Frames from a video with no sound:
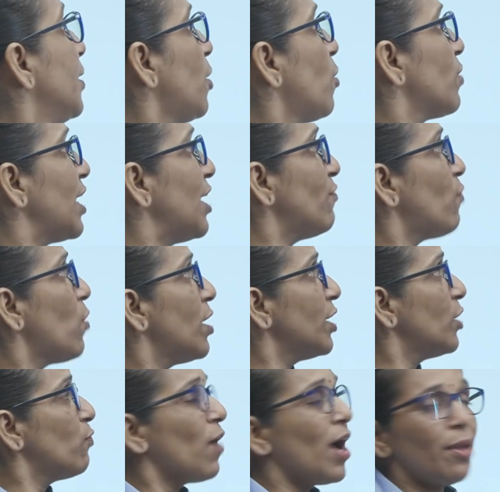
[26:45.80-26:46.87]
Now rainfall
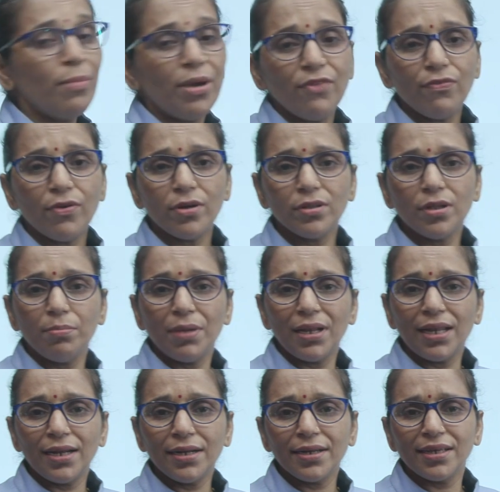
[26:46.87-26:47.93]
requirement for the
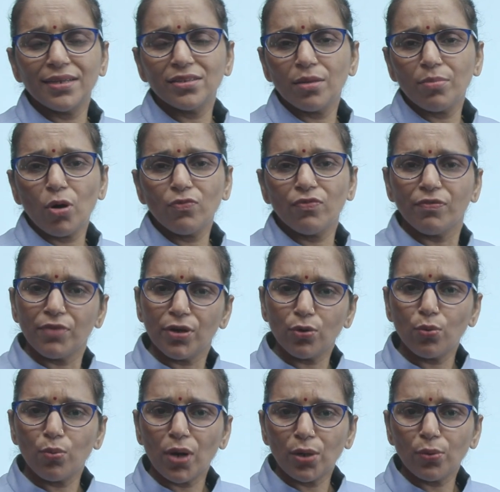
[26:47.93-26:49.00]
millet is about 50
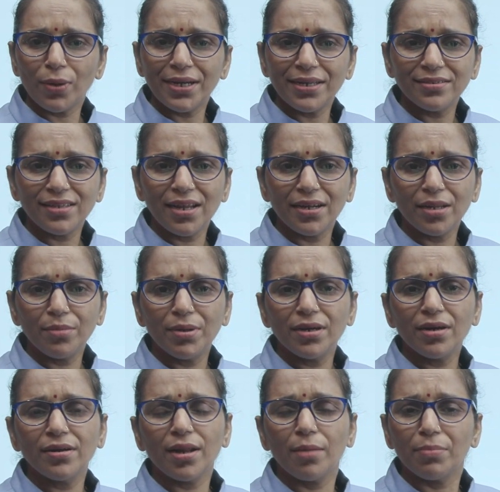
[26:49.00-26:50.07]
to 120
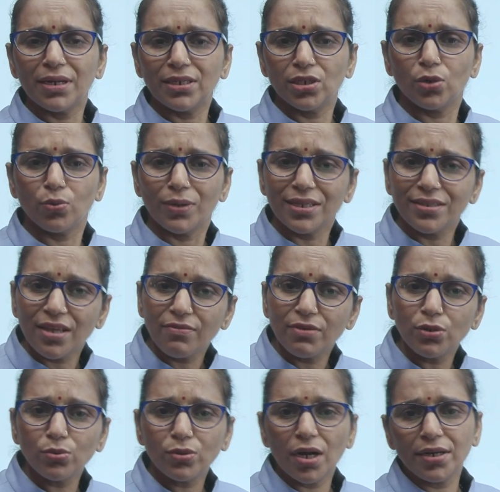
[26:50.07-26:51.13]
centimeter, temperature
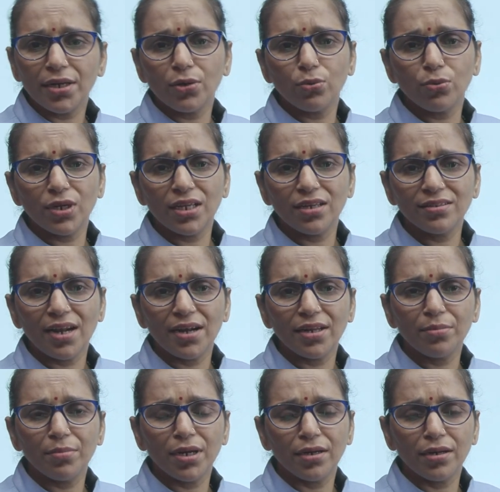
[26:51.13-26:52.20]
27 to 32 degrees
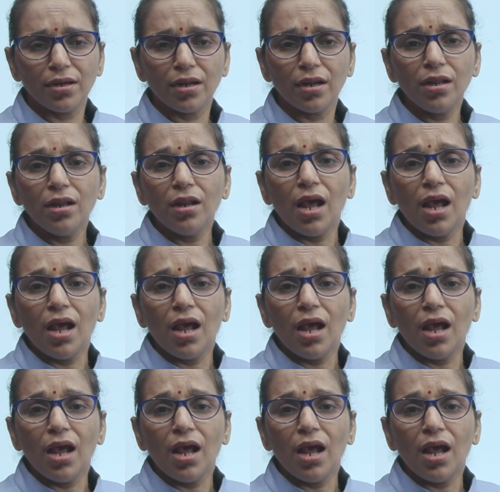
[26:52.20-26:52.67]
centimeter